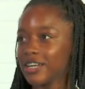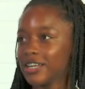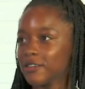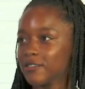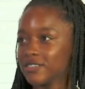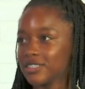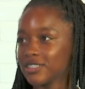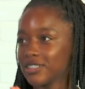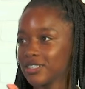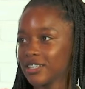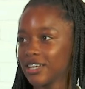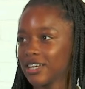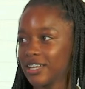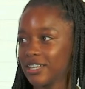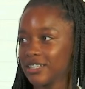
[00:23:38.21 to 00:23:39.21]
year was
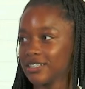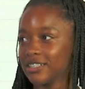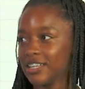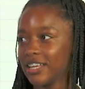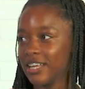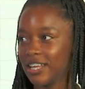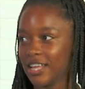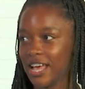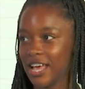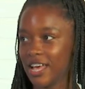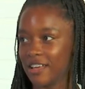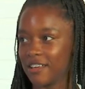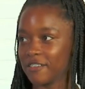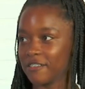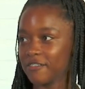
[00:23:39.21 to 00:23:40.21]
cut in
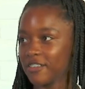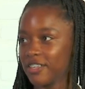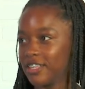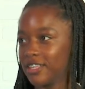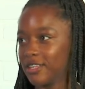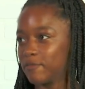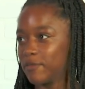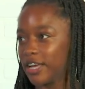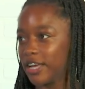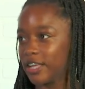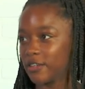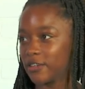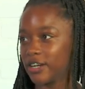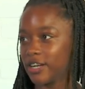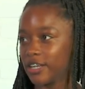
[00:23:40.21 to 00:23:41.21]
half, and then my
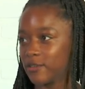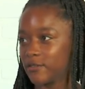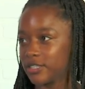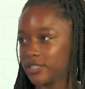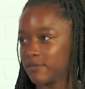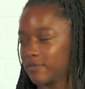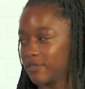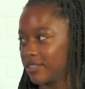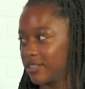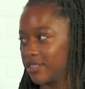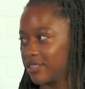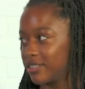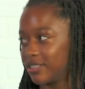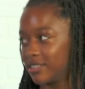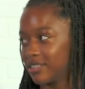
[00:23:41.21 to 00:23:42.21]
8th grade year was
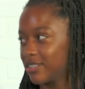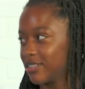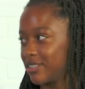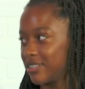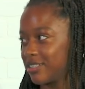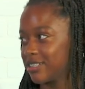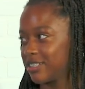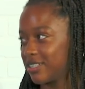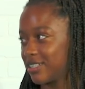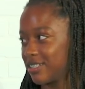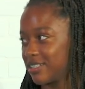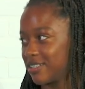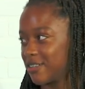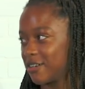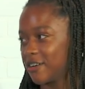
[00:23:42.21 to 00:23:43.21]
completely just
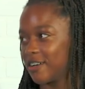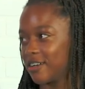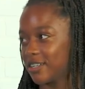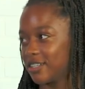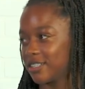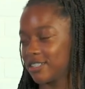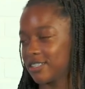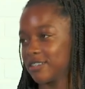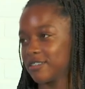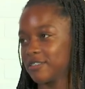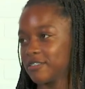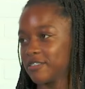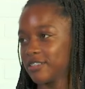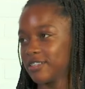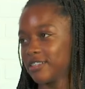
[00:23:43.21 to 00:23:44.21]
gone.
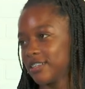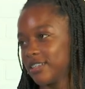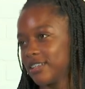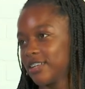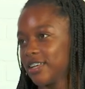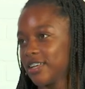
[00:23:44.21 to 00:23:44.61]
So